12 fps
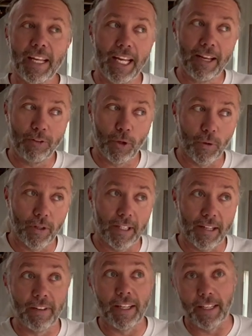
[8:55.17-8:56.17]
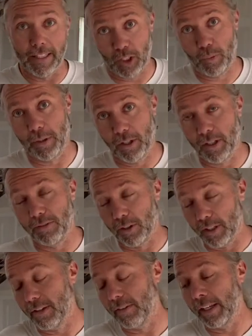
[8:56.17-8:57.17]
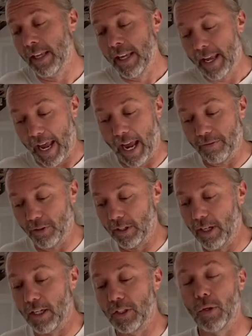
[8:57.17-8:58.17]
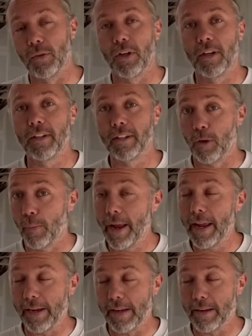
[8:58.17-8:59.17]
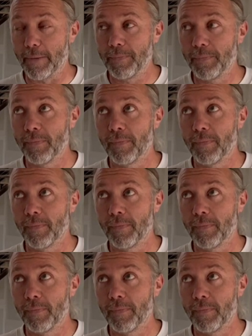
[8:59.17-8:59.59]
if you are living in the Spirit, if you're living after God's own heart and obeying Him,